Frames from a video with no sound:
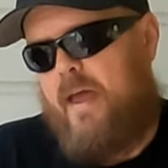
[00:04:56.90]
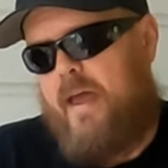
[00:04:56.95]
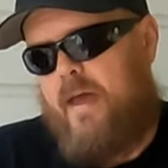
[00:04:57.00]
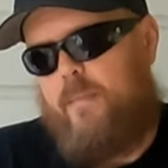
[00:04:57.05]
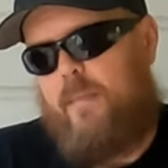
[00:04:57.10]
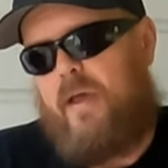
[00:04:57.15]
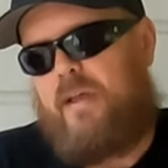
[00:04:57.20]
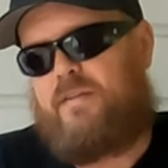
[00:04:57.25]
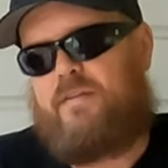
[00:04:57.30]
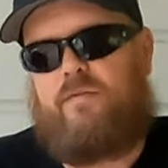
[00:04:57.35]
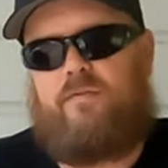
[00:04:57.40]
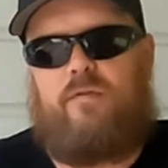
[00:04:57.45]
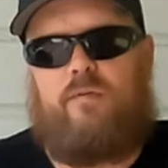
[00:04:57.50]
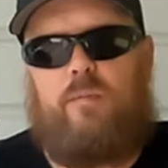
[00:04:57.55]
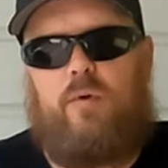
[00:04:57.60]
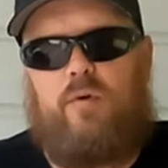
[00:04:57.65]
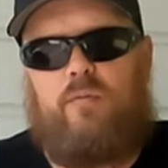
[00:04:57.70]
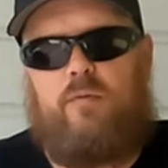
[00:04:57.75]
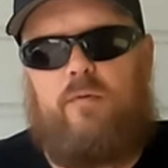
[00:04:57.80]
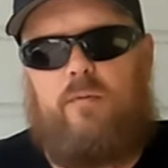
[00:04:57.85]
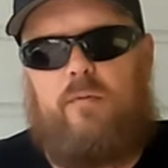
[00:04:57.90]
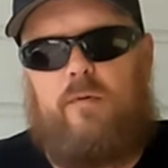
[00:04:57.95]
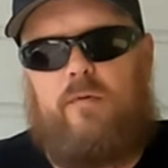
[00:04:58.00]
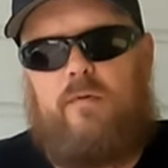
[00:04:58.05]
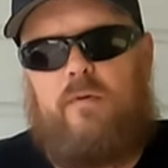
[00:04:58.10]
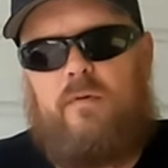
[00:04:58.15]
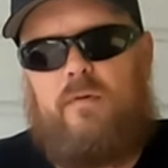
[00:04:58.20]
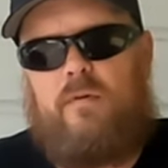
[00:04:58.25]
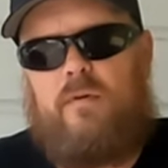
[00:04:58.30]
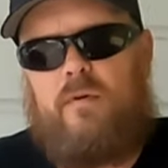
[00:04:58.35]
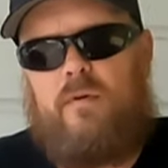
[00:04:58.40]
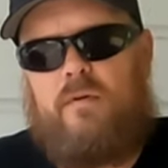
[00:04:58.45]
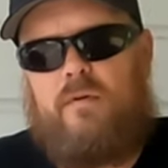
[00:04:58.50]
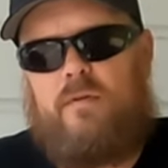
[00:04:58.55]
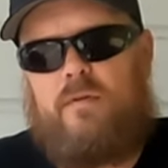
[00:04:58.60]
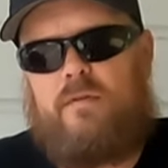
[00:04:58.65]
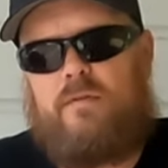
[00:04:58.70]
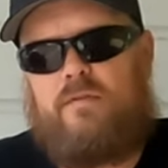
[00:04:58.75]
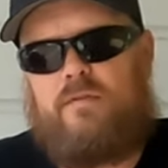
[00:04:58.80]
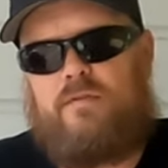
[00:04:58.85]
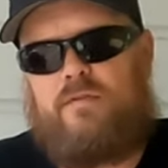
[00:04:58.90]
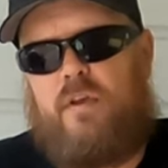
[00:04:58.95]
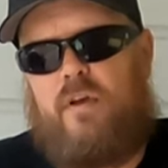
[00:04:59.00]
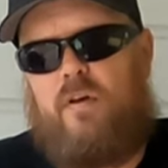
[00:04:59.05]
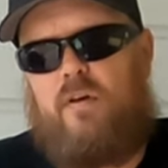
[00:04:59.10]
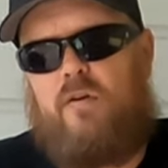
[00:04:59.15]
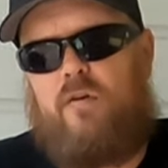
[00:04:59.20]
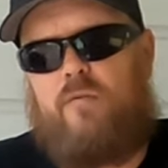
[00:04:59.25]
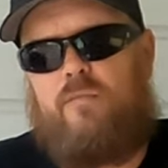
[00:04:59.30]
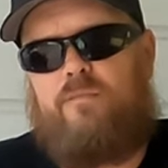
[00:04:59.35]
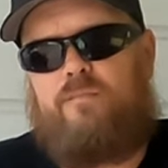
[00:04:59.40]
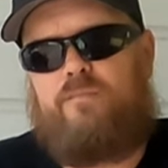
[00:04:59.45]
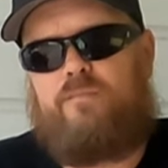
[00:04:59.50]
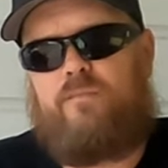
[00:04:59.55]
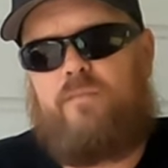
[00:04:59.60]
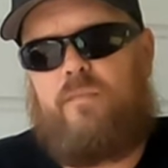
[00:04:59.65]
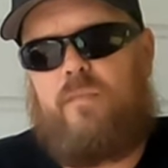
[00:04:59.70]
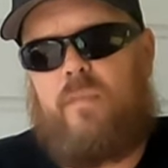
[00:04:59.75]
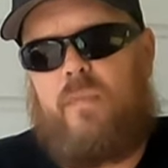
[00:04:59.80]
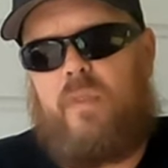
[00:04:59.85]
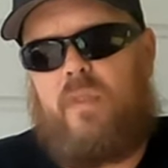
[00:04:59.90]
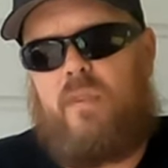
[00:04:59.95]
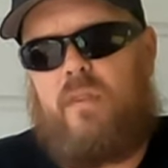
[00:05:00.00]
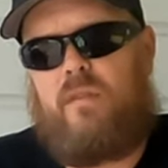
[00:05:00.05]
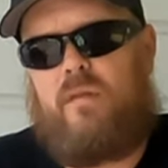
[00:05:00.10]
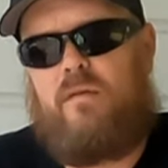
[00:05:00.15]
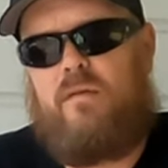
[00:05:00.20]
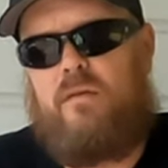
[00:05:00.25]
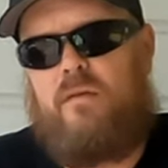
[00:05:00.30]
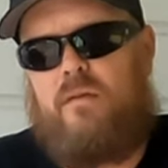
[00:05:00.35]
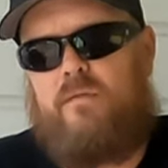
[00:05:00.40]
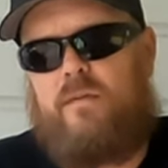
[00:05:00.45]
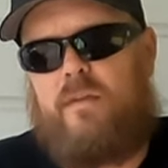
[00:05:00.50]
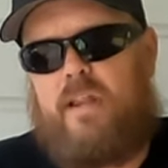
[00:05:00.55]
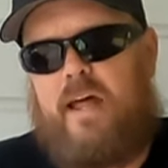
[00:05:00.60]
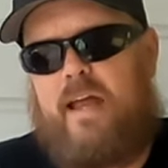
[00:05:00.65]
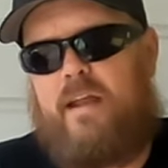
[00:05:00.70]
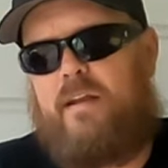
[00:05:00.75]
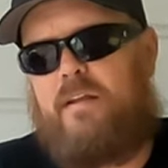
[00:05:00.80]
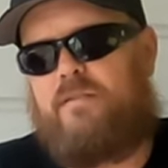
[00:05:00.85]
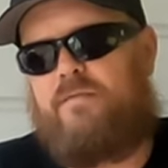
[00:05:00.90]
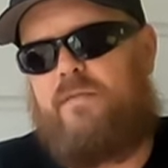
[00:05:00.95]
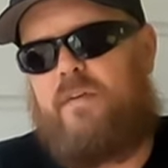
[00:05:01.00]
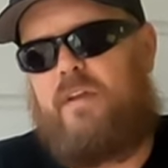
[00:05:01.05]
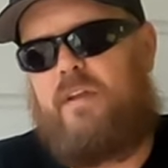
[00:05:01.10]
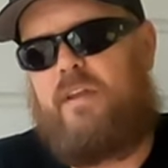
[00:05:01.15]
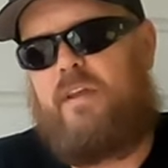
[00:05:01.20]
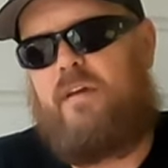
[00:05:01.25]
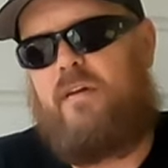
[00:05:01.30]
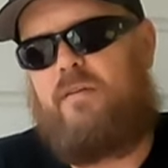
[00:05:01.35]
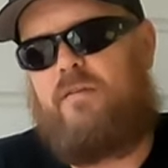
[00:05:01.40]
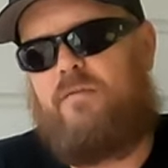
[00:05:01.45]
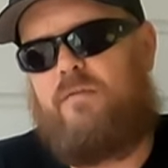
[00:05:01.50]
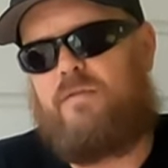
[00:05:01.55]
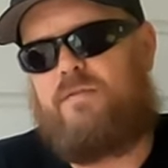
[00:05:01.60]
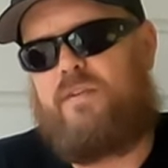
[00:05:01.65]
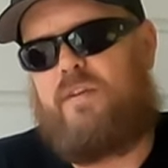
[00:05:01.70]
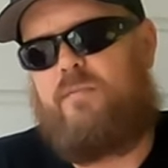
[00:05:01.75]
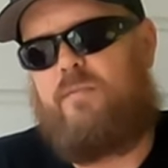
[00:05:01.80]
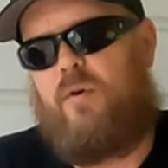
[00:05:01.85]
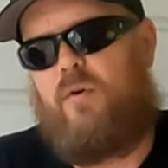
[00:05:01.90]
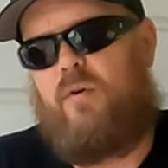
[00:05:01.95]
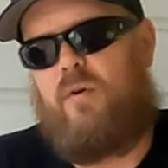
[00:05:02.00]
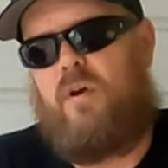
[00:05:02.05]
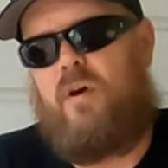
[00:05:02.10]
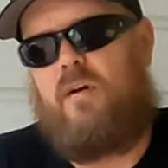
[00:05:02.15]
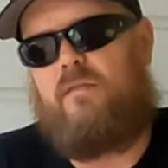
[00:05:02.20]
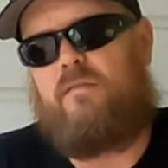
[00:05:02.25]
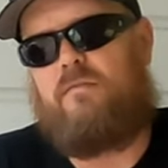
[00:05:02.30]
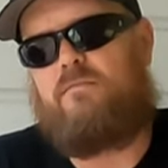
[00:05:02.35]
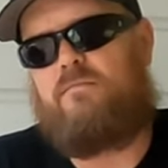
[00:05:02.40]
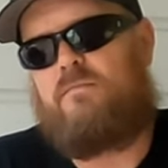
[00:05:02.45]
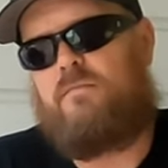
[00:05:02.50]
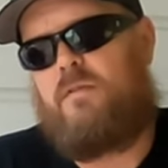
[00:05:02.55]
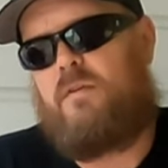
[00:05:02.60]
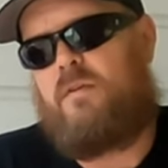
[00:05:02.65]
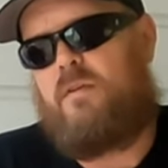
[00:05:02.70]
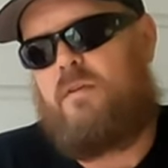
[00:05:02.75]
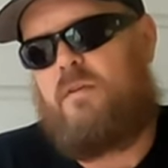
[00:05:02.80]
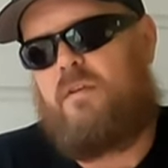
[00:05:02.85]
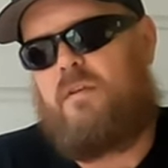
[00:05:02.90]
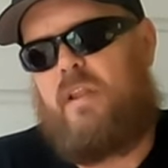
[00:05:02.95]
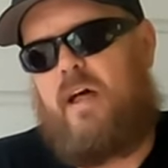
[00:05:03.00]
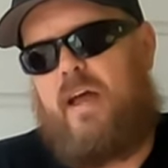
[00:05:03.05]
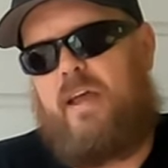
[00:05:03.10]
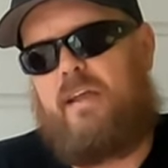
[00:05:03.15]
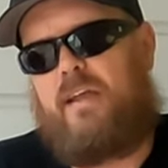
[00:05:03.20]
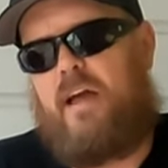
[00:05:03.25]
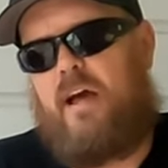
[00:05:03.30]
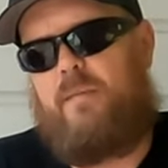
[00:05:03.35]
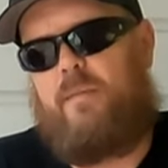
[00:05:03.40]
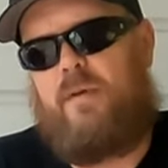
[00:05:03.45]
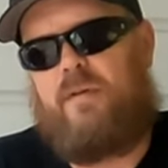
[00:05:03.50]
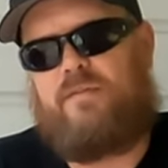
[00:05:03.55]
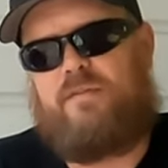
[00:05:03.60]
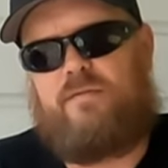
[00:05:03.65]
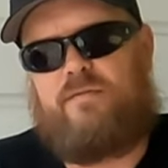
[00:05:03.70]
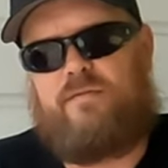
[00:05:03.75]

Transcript: and makes it removable. So If you like this video, you want to see more of them, like, comment,